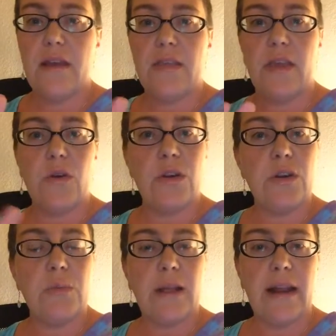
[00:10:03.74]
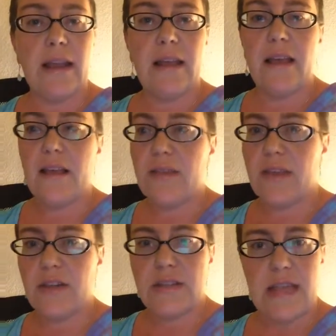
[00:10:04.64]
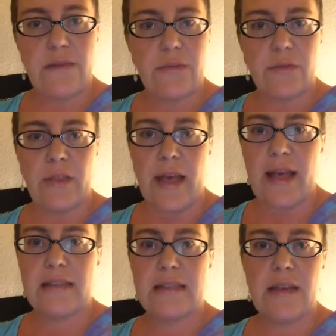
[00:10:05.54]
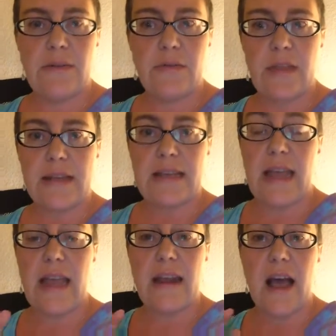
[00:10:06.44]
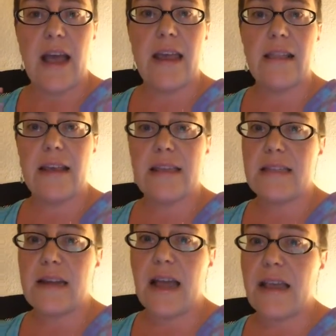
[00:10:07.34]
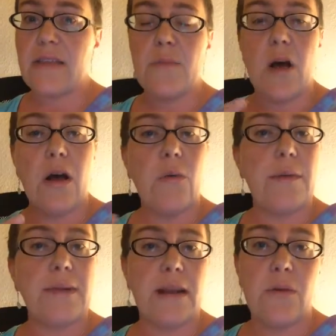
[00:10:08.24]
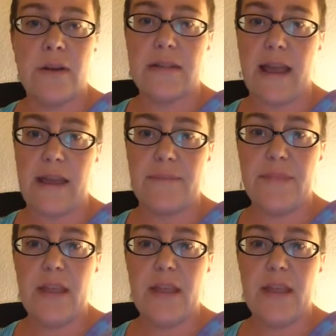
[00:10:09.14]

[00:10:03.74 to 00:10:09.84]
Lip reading: that you can do planning, then save it for that. Save it for that day. And like I said, I get them all whipped out at one time.